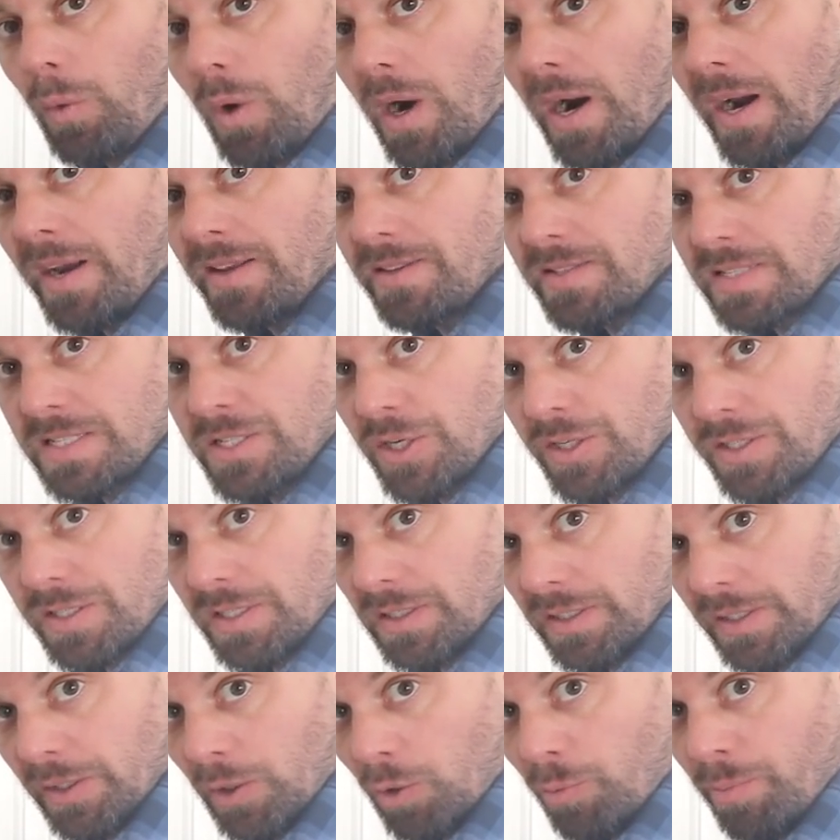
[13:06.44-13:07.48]
rise just
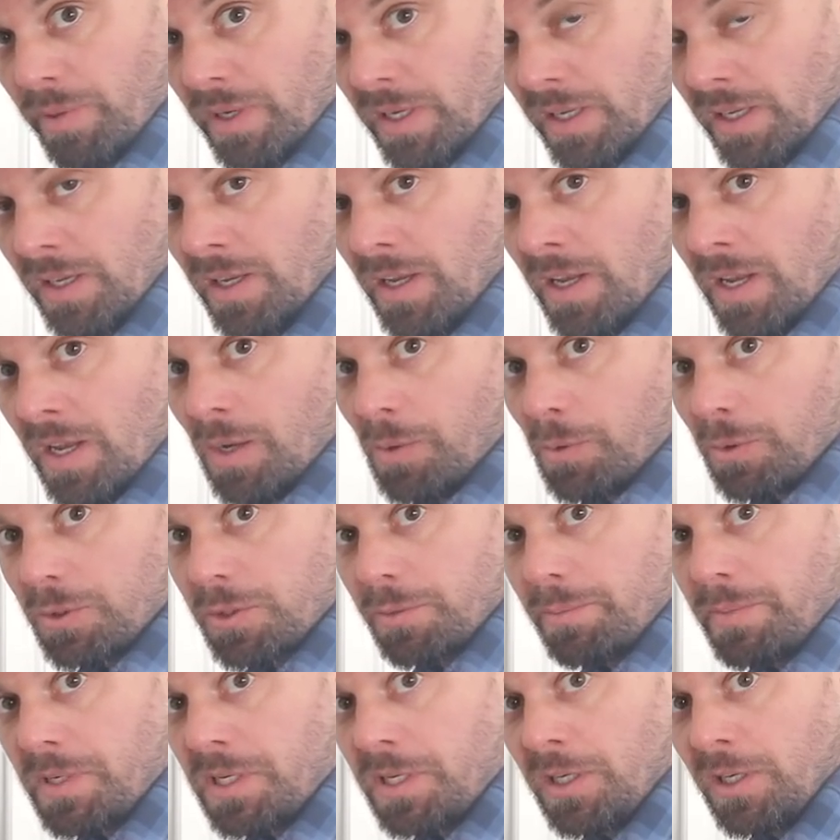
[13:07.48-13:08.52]
a little bit, which
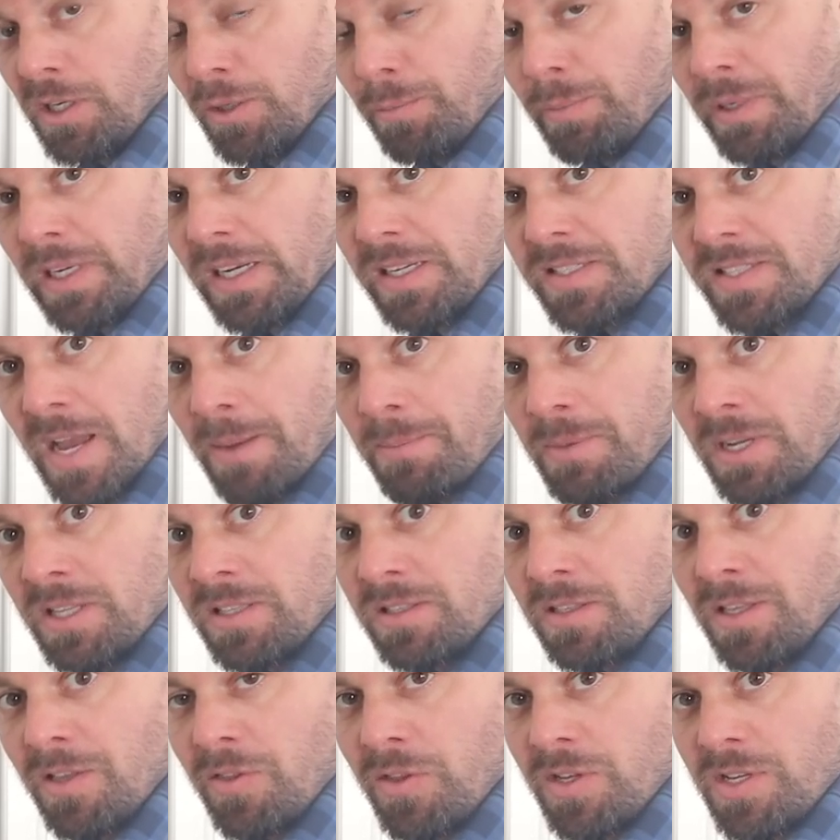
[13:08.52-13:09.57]
would be good because that
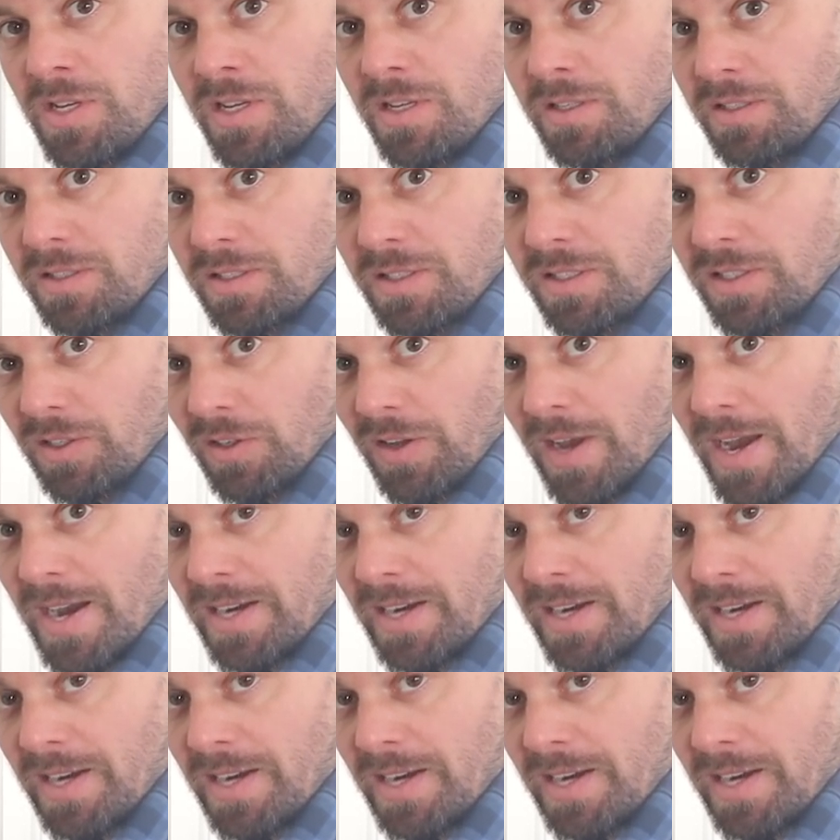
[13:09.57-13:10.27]
means that the yeast is still